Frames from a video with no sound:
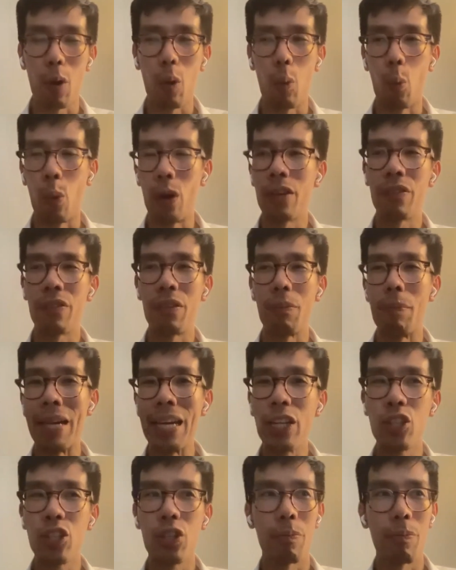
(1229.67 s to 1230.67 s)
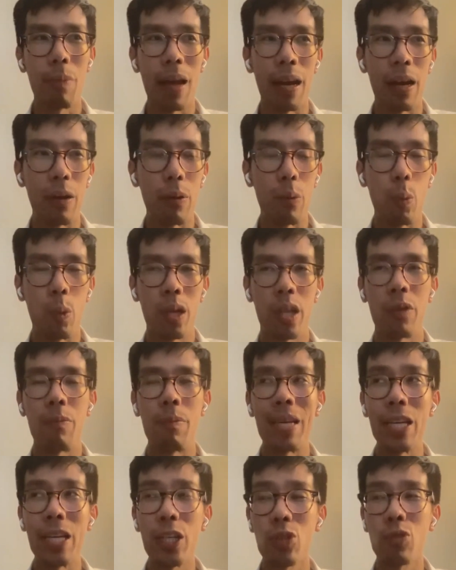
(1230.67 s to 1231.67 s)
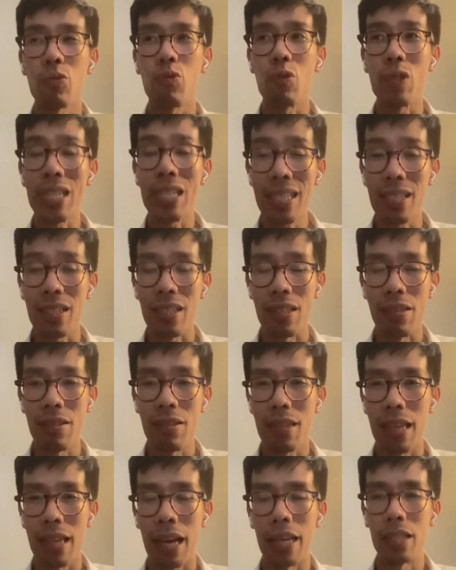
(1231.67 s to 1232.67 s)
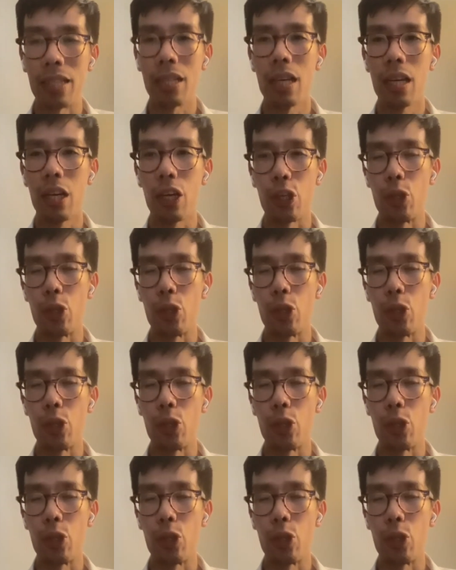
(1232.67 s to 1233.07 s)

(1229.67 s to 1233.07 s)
one of the major reasons that